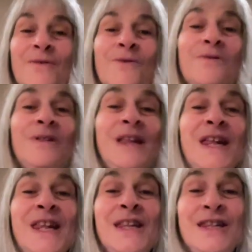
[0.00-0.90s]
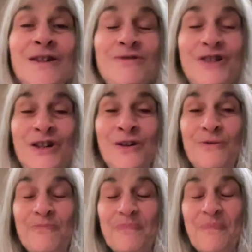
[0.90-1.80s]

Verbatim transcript: or leading you to